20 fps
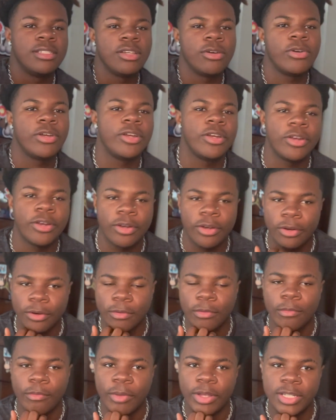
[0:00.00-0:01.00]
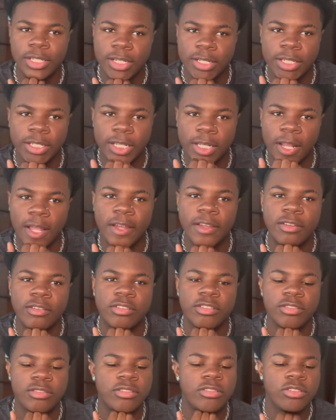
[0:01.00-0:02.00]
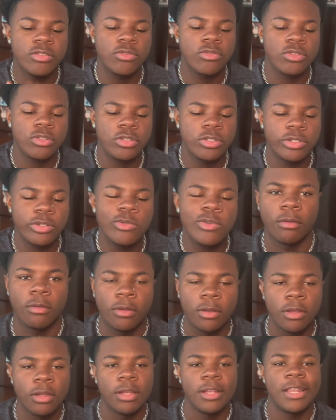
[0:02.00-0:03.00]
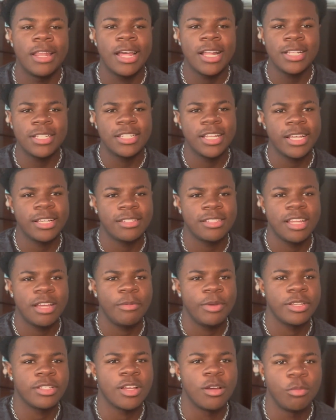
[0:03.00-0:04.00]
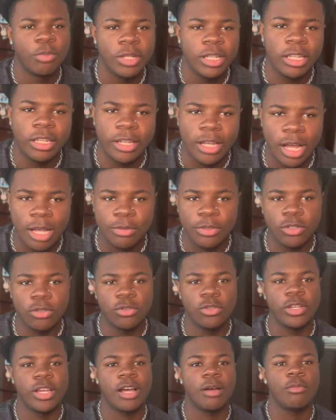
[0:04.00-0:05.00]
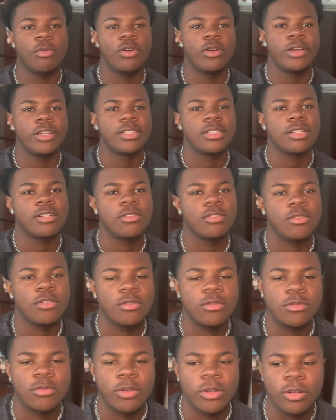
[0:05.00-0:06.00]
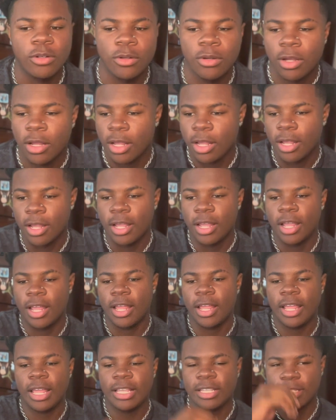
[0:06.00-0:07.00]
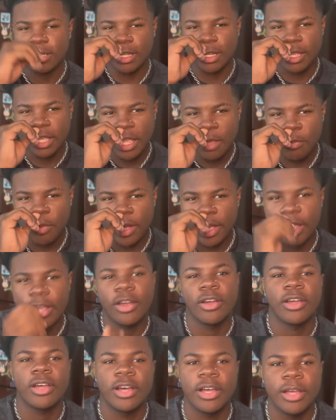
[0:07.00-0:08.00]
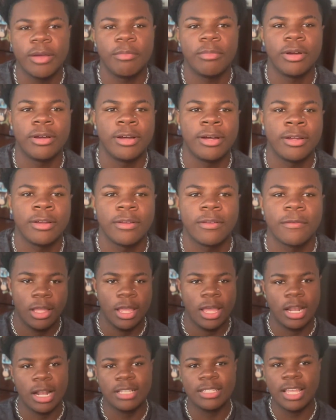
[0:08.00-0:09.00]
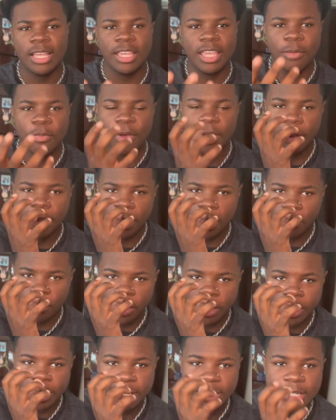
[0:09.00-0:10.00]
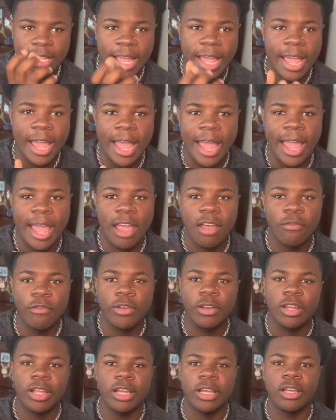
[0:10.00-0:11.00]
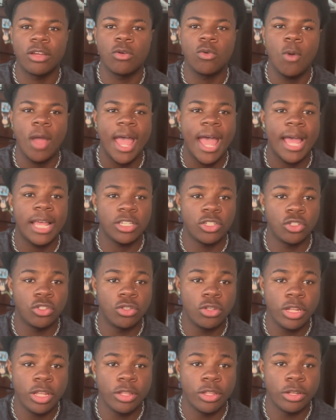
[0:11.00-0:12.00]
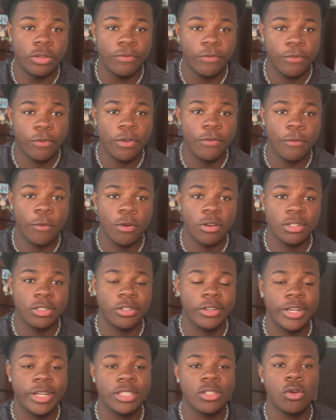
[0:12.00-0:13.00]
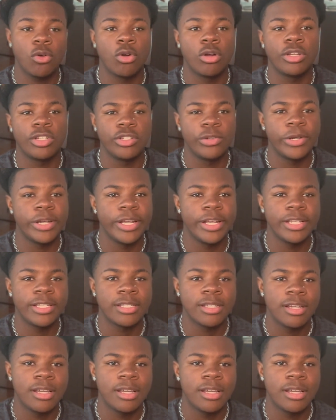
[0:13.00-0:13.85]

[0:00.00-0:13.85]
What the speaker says: your hair, basically. Like just you need. That next step is completely optional to y'all boys. I don't know. It's to keep a haircut, bro. And I say keep a haircut because every nigga who has either freeform dreads or dreads